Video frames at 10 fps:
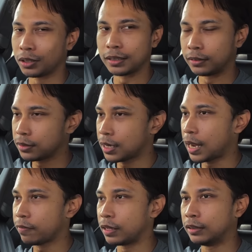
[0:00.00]
It does
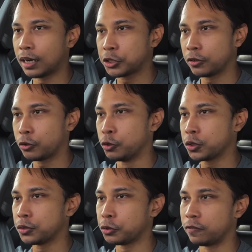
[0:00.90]
have the intelligent cruise
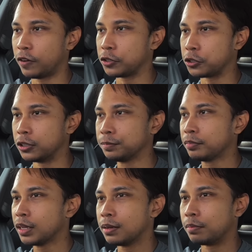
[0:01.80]
control function,
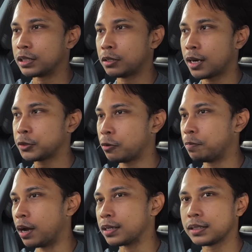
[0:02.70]
but it's not as
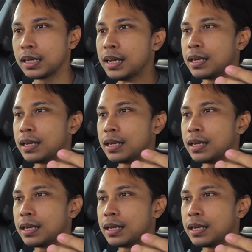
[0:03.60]
robust.